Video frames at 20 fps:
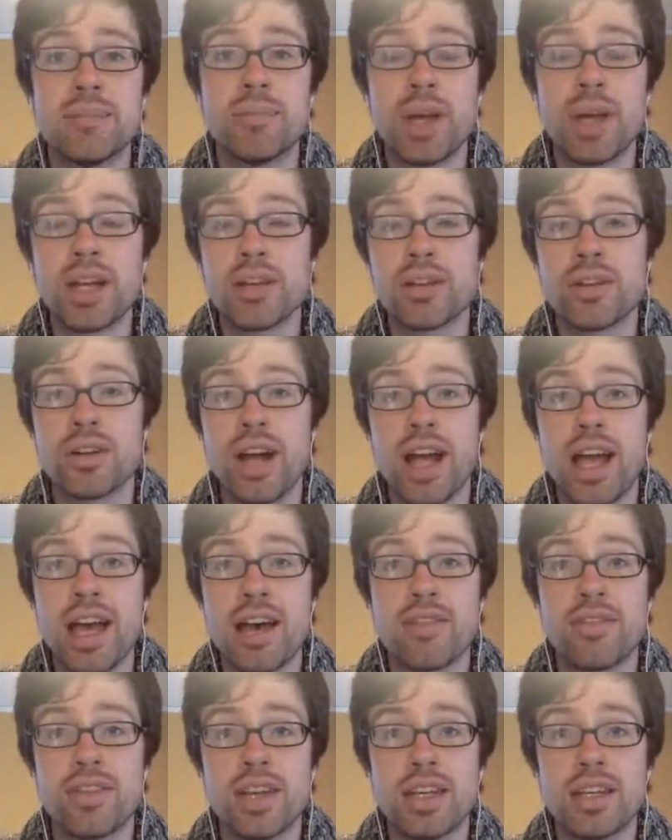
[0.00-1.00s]
Baylor
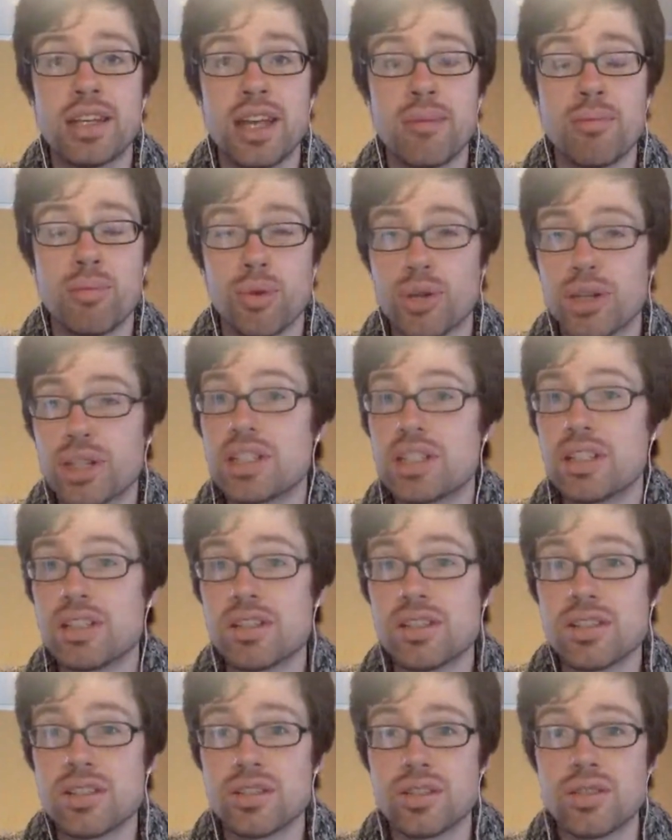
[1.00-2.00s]
have a pretty
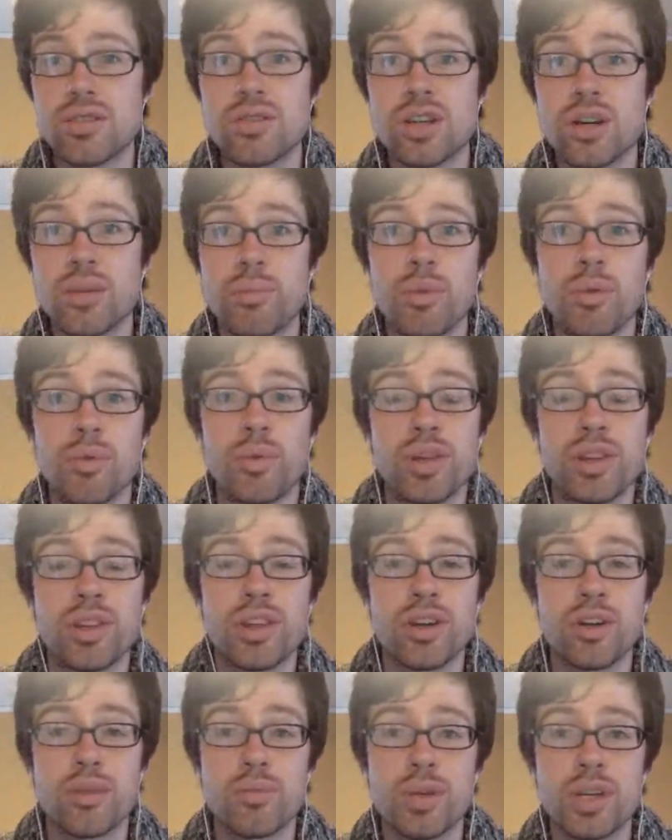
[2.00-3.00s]
decent tune-up with
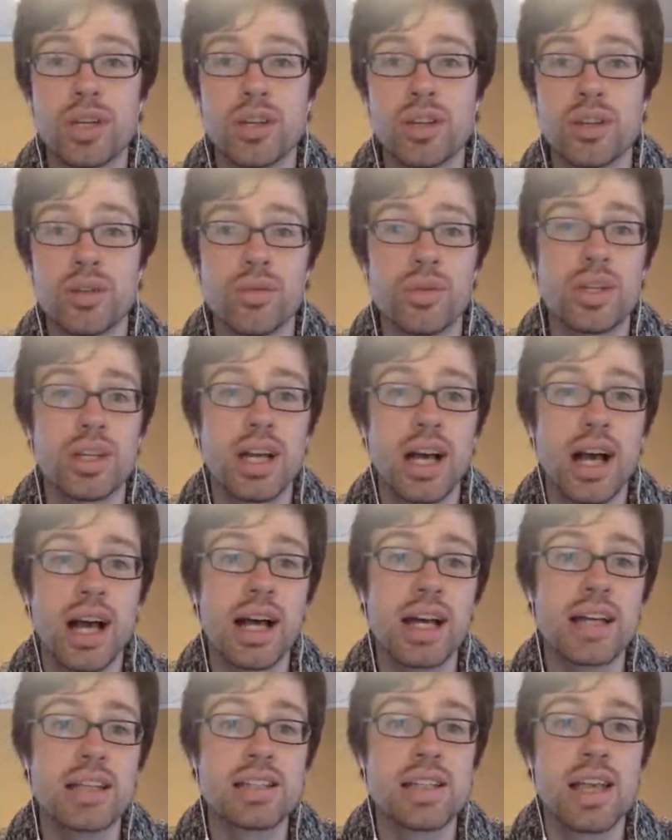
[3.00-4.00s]
their big three
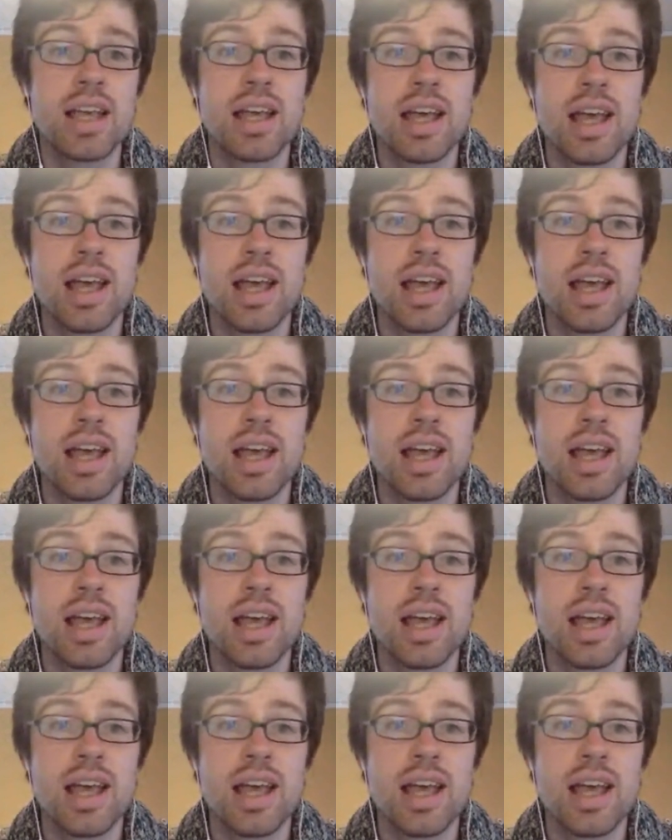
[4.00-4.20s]
guys,